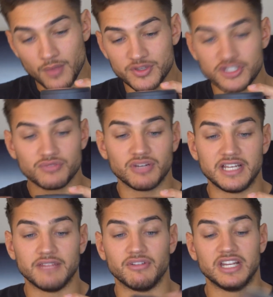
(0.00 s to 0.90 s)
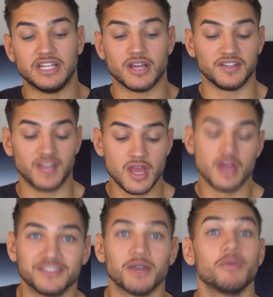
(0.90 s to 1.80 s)
which is really nice.
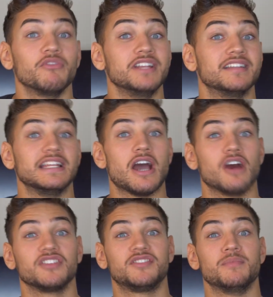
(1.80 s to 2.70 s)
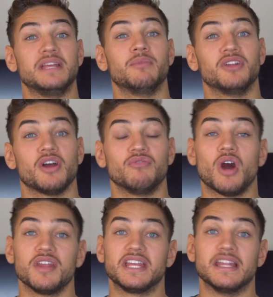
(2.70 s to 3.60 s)
Someone recently asked me, would I
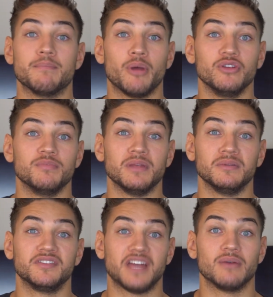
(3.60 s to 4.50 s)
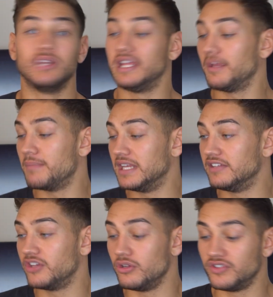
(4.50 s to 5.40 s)
rather get the Bose SoundLink Mini
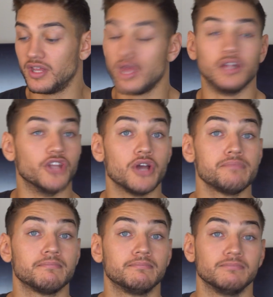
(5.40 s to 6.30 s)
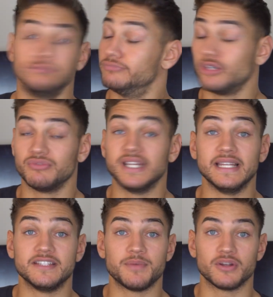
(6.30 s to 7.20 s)
2s? No, not
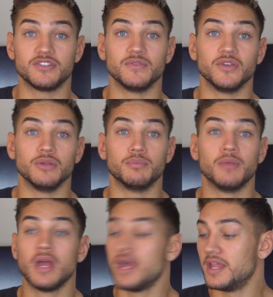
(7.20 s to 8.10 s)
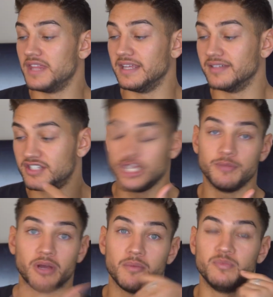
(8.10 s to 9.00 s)
really, to be honest with you. These are
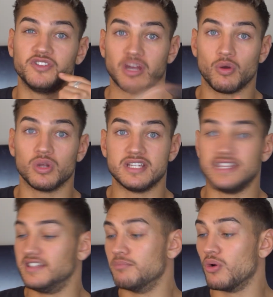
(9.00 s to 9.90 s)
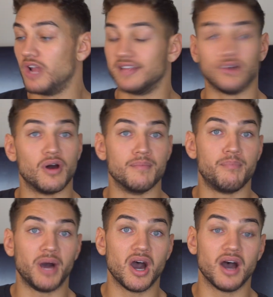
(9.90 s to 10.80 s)
cheaper, sound quality is more or less on
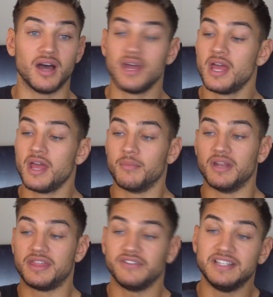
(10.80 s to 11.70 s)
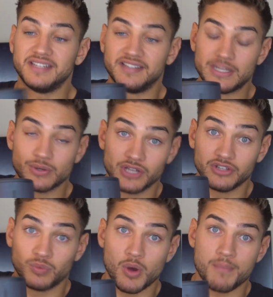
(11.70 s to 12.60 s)
par, but the 360 audio
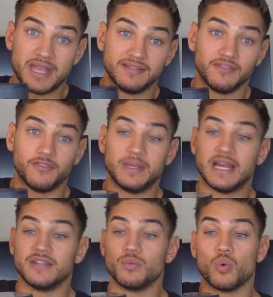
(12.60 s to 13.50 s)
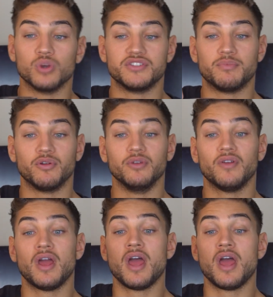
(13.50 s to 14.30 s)
is what makes it for me, and the waterproof.